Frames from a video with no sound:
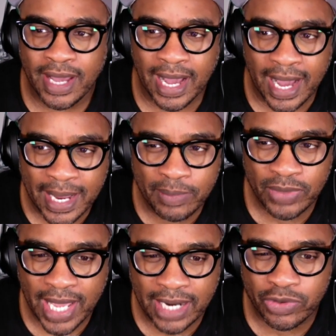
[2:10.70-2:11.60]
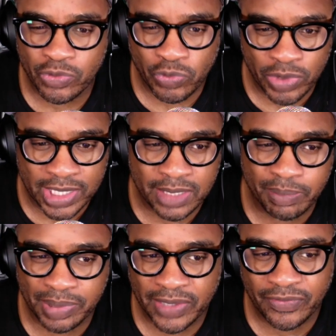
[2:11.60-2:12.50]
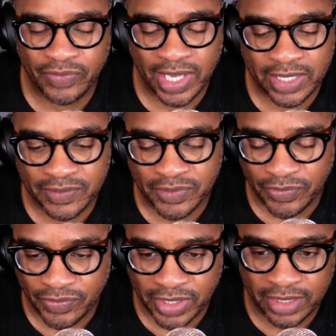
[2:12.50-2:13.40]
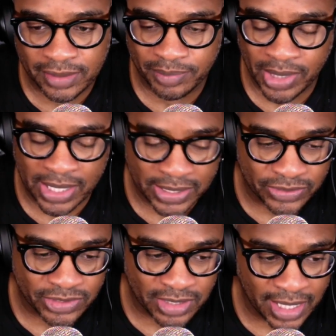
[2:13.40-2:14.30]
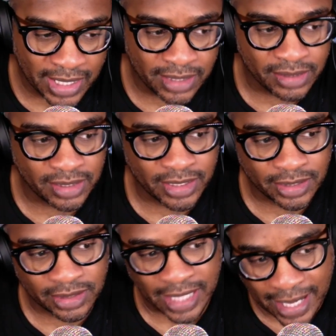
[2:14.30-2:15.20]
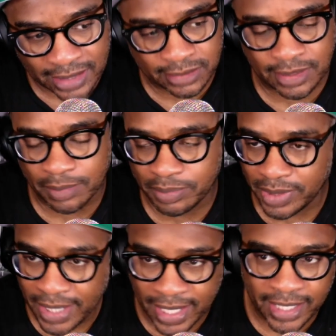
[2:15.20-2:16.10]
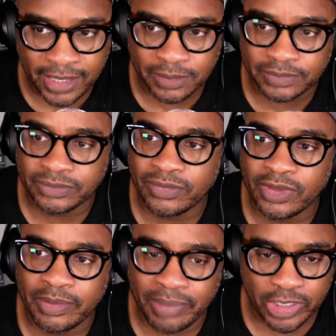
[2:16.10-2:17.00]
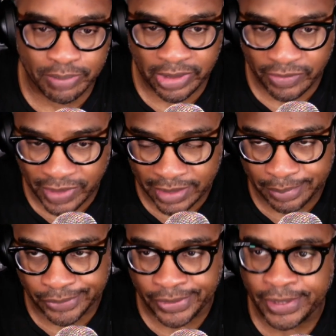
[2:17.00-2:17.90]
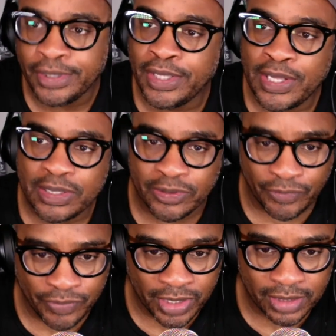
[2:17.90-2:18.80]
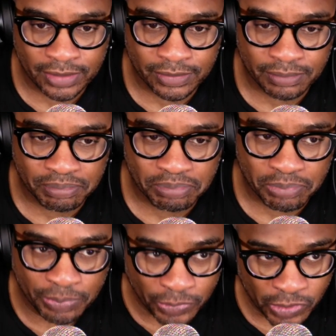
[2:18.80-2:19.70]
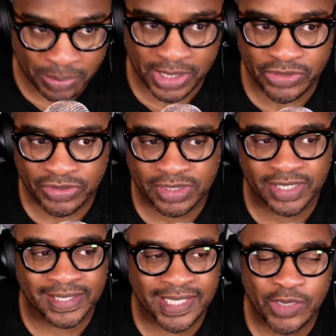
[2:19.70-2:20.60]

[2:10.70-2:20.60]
I'm not a really big fan of the fit, but I understand the concept behind best player available. The fit would be interesting.